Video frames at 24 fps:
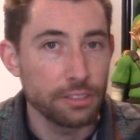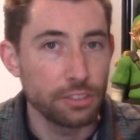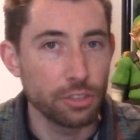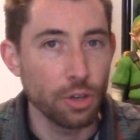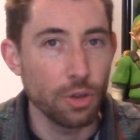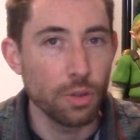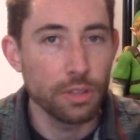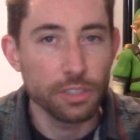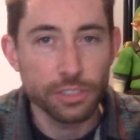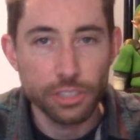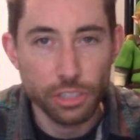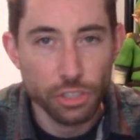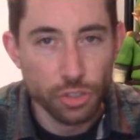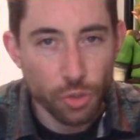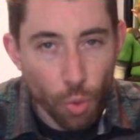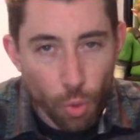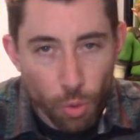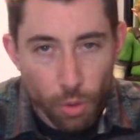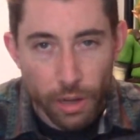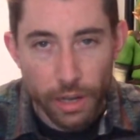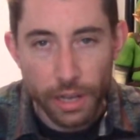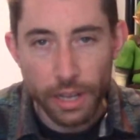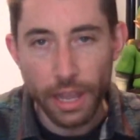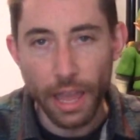So the
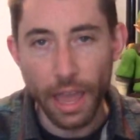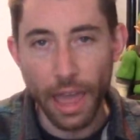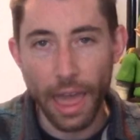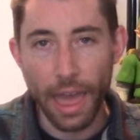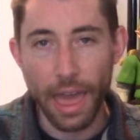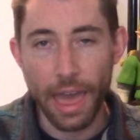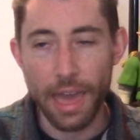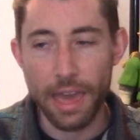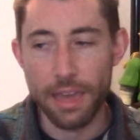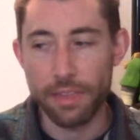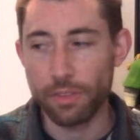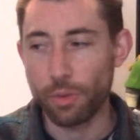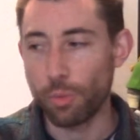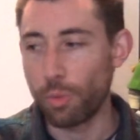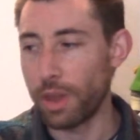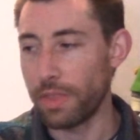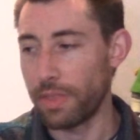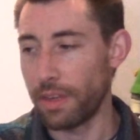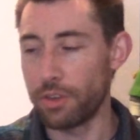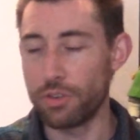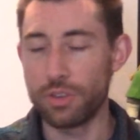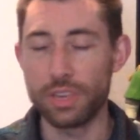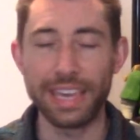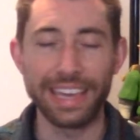story and the way
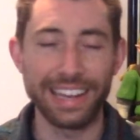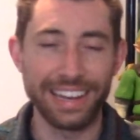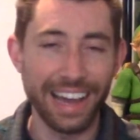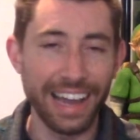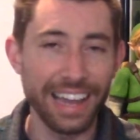that you can get